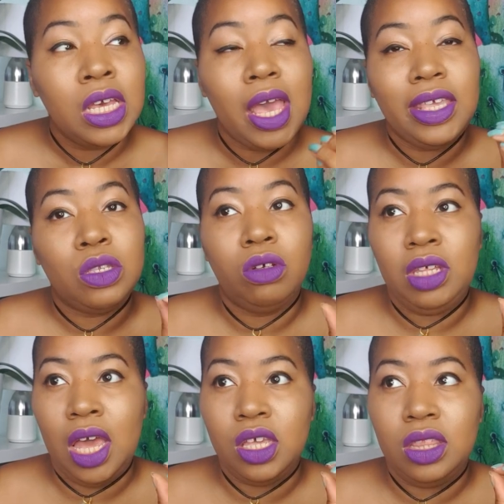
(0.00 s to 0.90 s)
It's not
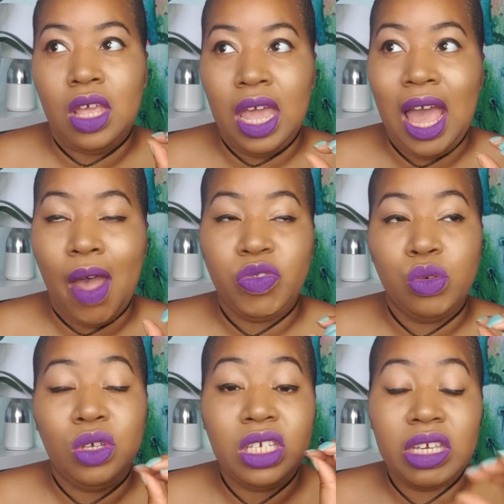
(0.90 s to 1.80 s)
that they have
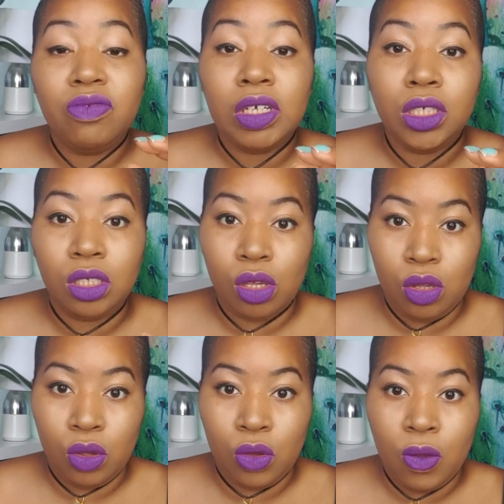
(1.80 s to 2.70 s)
to give it to
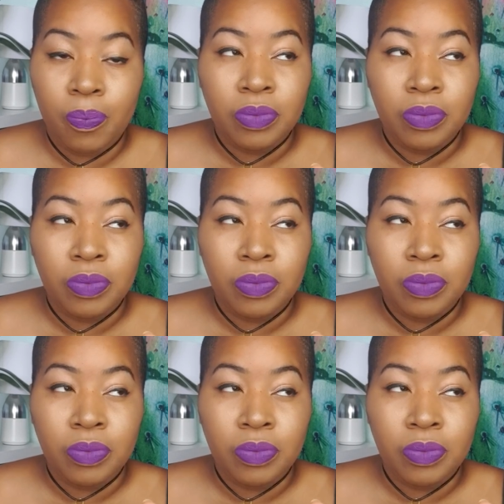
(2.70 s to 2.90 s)
you.